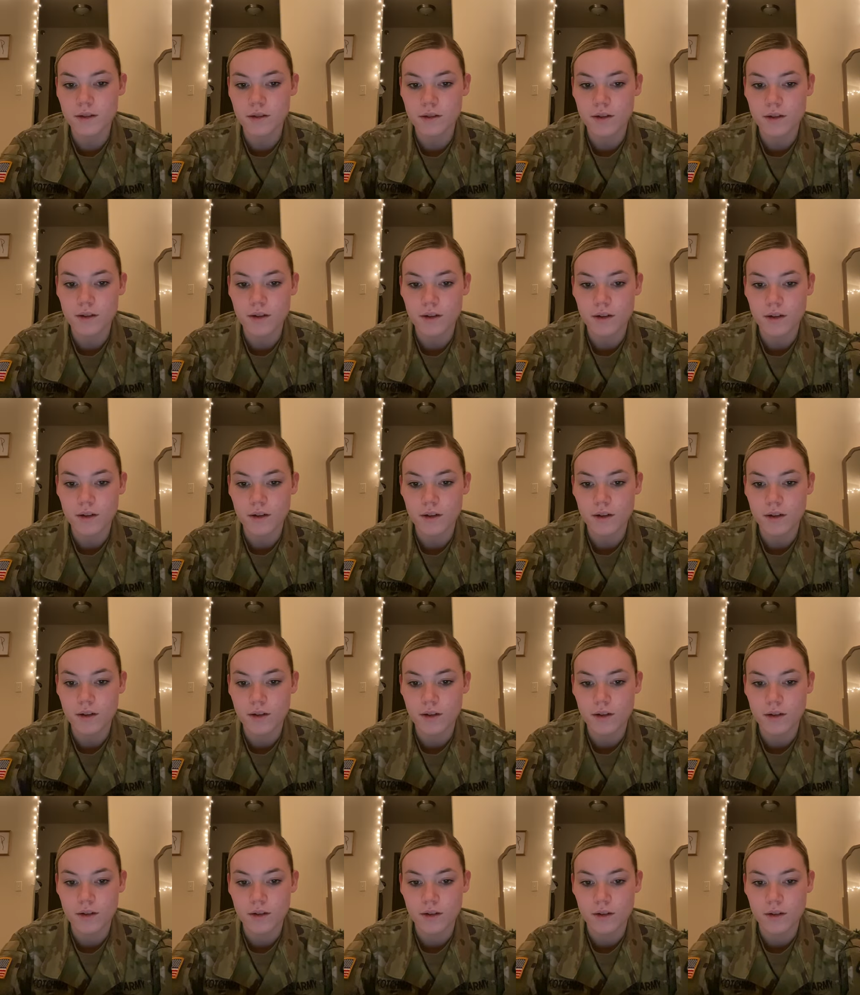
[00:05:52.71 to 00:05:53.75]

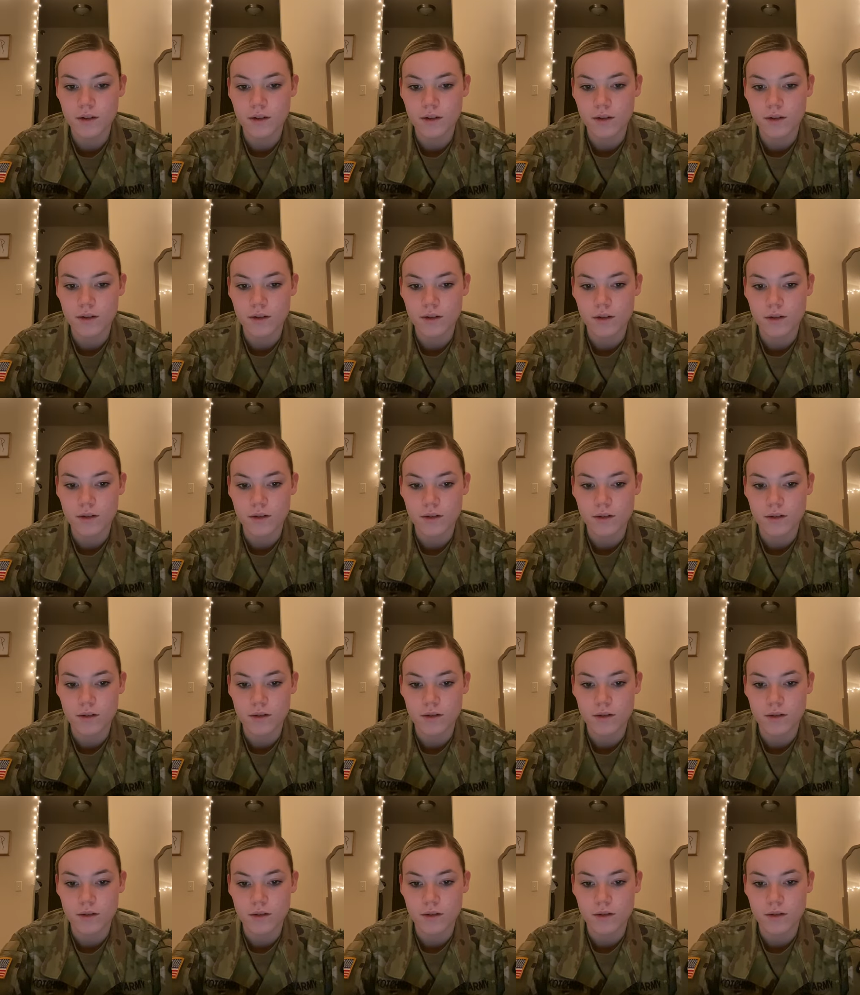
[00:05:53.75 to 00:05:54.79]

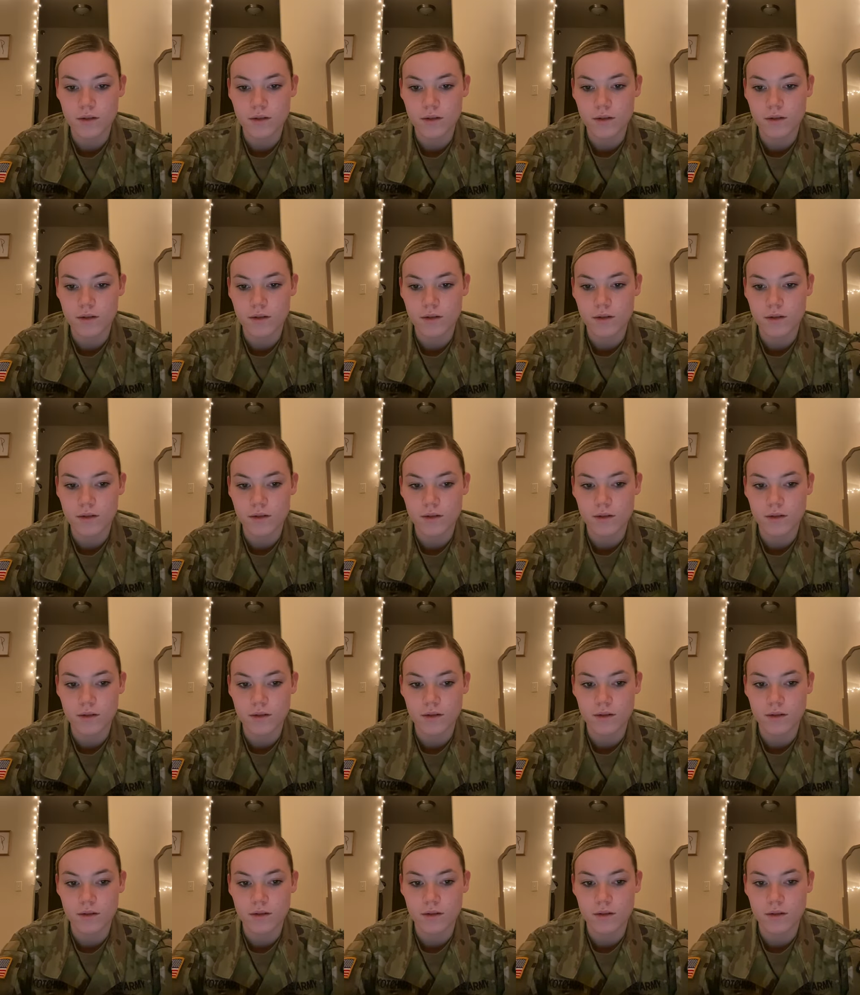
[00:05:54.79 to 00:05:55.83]

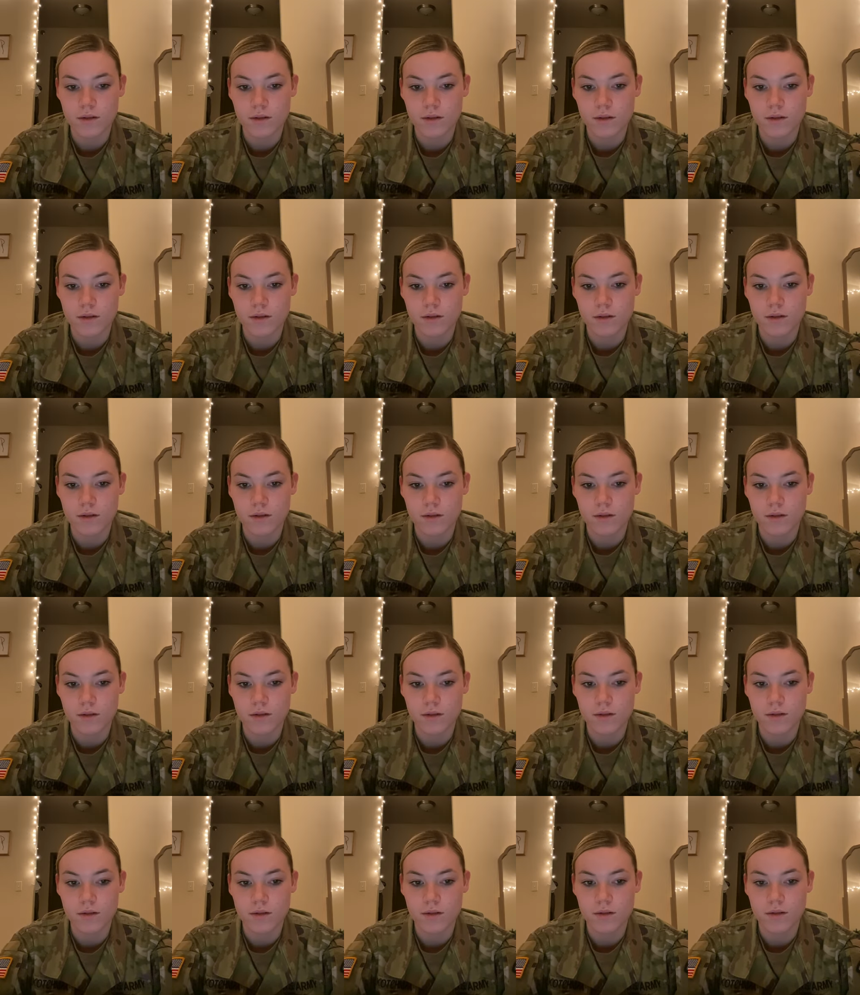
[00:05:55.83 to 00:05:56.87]

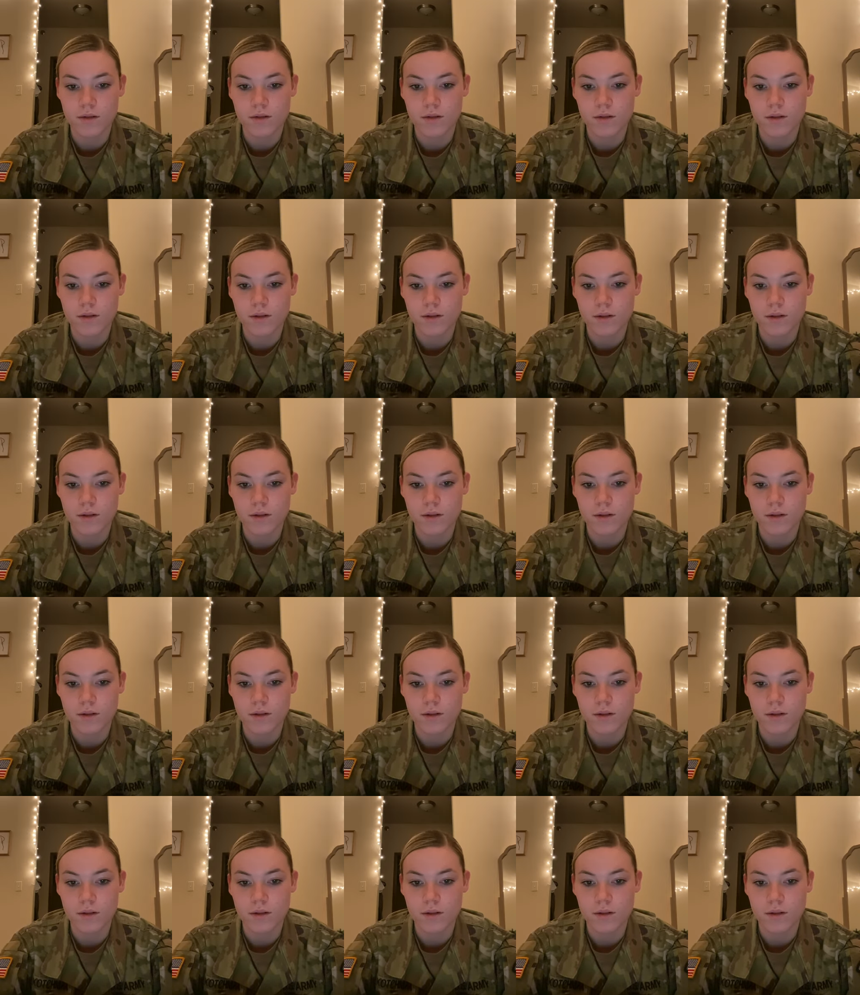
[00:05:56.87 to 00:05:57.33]
No one is speaking in this clip.